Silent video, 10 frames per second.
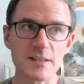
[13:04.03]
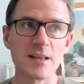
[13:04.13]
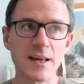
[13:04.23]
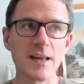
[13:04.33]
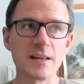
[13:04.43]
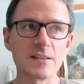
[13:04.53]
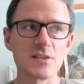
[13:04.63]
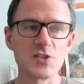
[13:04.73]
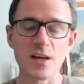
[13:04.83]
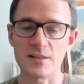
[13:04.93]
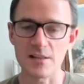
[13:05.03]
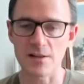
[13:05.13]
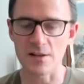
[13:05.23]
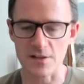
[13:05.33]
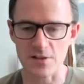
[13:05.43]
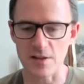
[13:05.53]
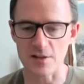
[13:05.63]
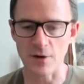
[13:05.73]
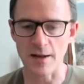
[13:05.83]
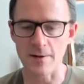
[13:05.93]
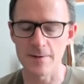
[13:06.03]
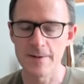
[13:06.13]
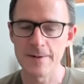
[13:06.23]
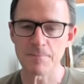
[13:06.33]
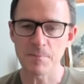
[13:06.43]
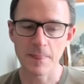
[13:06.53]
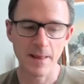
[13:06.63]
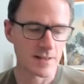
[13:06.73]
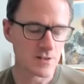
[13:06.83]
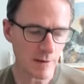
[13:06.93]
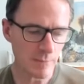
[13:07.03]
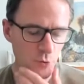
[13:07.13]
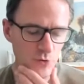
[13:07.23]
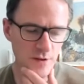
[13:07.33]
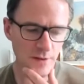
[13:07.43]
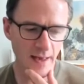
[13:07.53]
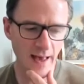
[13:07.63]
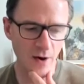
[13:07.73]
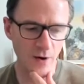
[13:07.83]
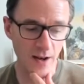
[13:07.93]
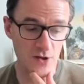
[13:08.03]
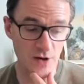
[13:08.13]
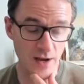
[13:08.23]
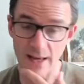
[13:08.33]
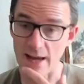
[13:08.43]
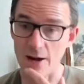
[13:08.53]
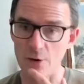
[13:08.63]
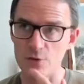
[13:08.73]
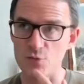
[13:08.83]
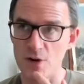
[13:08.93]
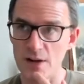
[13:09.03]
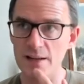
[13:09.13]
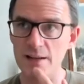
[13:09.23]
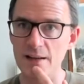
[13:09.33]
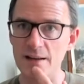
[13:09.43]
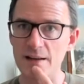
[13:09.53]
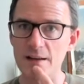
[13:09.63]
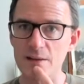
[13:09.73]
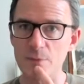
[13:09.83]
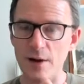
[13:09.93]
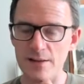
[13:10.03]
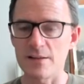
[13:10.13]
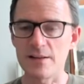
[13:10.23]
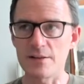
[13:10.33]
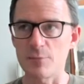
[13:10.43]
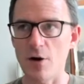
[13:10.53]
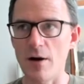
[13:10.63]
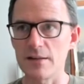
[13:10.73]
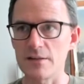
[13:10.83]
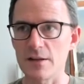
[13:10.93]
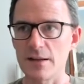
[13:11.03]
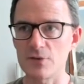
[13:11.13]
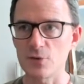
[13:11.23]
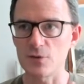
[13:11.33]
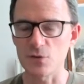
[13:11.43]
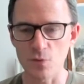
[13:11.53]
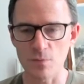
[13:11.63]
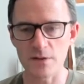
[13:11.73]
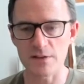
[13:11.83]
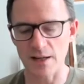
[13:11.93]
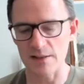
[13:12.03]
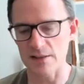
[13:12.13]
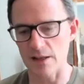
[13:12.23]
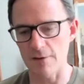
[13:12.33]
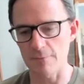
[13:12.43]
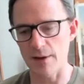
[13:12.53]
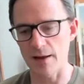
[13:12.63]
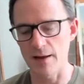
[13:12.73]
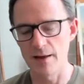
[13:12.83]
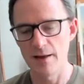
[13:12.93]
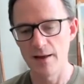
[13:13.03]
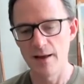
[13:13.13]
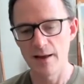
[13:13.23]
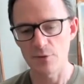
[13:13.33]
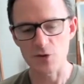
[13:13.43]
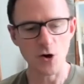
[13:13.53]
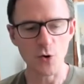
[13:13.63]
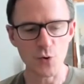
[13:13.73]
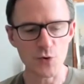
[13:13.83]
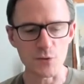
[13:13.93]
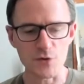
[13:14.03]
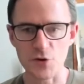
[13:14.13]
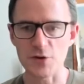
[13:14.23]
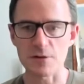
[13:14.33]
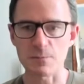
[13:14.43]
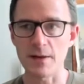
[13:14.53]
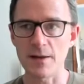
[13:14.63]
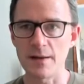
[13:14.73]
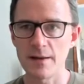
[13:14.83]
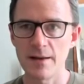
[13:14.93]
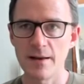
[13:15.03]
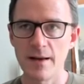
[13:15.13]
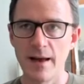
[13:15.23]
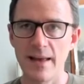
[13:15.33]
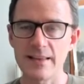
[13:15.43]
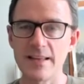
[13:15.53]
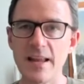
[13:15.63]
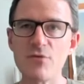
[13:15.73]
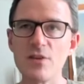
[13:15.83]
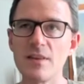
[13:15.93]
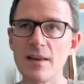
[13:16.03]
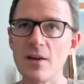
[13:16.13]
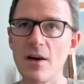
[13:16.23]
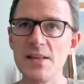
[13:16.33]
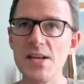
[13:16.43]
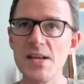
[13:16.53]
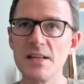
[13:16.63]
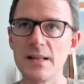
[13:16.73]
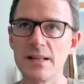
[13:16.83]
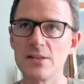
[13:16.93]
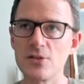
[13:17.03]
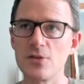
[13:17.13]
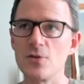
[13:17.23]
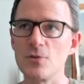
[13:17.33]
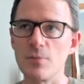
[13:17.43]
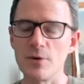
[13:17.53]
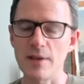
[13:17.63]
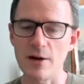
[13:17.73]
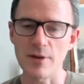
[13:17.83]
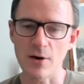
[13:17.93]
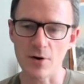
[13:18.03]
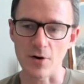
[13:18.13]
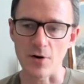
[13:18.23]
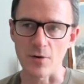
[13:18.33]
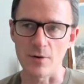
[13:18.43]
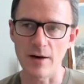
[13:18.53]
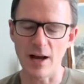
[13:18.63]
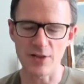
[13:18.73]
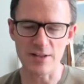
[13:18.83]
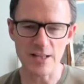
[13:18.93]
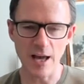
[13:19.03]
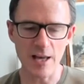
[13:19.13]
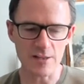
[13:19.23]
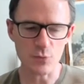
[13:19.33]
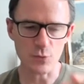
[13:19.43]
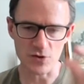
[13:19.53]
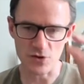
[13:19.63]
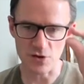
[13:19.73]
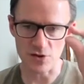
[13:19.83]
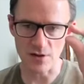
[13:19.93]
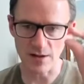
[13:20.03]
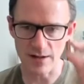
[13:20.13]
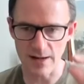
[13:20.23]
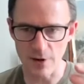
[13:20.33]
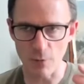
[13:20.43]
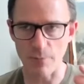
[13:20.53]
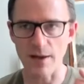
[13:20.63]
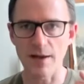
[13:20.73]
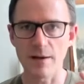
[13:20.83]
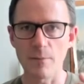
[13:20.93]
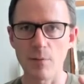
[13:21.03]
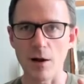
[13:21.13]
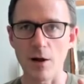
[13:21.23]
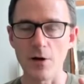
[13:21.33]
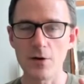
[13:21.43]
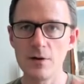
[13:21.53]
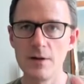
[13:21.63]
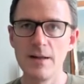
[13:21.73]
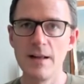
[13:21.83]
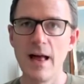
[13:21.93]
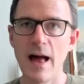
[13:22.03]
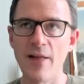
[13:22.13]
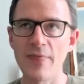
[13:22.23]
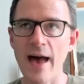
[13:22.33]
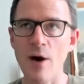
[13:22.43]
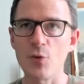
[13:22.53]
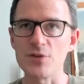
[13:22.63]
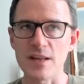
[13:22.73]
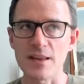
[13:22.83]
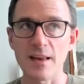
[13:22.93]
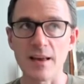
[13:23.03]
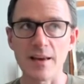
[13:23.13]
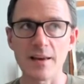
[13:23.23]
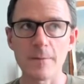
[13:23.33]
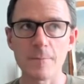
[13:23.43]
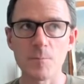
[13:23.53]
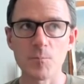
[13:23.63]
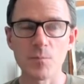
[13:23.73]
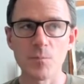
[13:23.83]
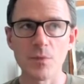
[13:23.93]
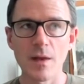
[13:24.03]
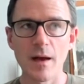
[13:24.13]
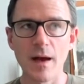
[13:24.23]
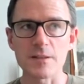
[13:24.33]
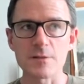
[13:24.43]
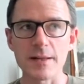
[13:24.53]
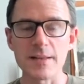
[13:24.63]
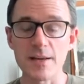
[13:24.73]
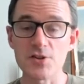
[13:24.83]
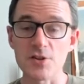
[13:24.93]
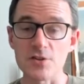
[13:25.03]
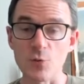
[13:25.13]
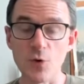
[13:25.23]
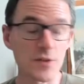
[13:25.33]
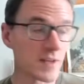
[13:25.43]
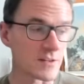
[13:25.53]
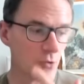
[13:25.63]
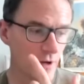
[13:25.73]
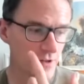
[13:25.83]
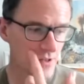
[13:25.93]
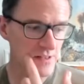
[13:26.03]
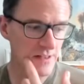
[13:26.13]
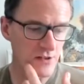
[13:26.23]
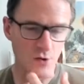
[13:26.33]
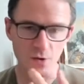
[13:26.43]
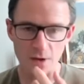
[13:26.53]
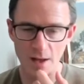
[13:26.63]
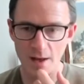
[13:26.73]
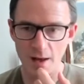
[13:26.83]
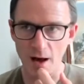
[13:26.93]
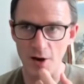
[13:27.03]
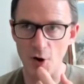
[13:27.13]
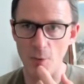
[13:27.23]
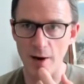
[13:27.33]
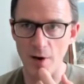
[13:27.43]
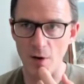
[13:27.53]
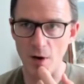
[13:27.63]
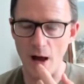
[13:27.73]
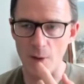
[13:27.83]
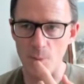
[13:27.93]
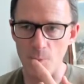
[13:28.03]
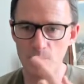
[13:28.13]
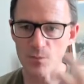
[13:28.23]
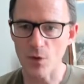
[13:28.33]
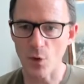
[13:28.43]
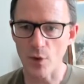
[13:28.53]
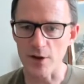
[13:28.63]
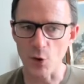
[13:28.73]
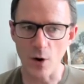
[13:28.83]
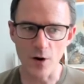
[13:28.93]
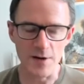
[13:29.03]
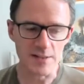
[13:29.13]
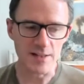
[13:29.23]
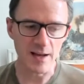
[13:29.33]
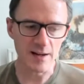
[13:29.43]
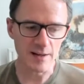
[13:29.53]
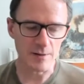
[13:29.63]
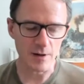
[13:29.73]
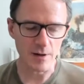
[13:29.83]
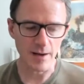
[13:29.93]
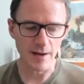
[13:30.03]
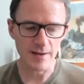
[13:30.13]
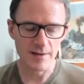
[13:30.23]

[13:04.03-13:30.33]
thing he can suggest. He's going to suggest right now. So he brought something out, and I drank it, and I was really pleasantly surprised that it sort of almost tasted like beer. It was cold. It was crispy. It did everything that I needed it to do, but without the alcohol. And the taste was just a little bit below. And that was, I think, expectations. And one thing that's quite interesting, so I don't know about where you are in East Anglia, but like